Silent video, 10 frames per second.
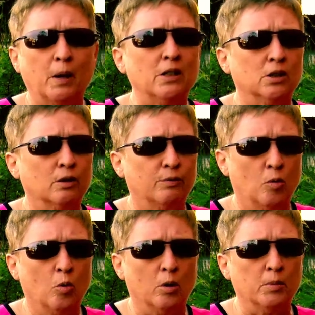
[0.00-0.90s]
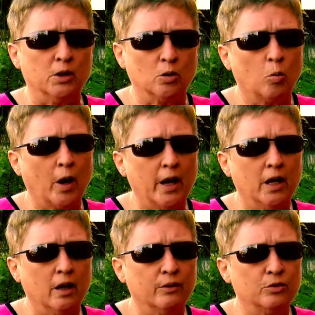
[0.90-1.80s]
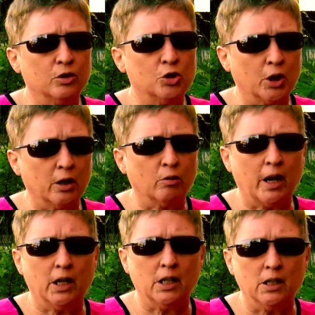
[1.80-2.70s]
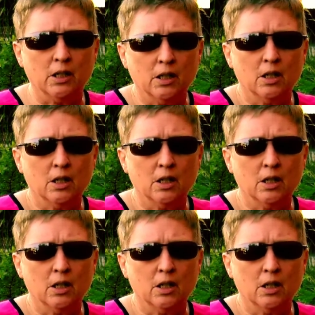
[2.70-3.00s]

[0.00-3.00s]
basic form is a way of generating